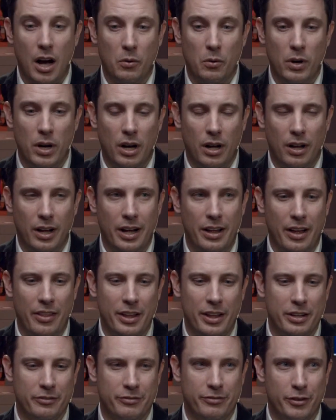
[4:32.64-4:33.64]
Well, I
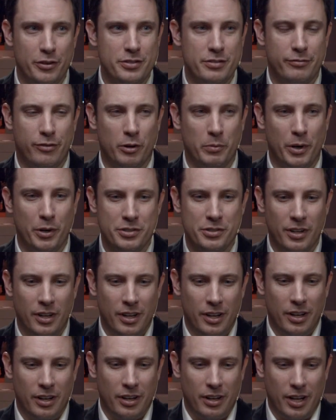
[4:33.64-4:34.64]
think first and foremost,
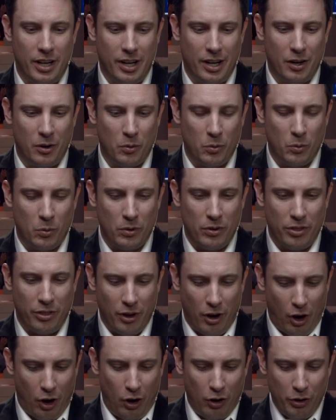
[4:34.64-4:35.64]

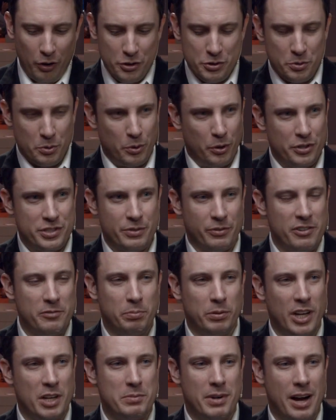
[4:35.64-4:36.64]
all those rules that we've
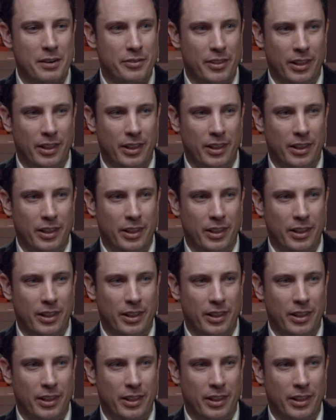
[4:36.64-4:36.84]
played by for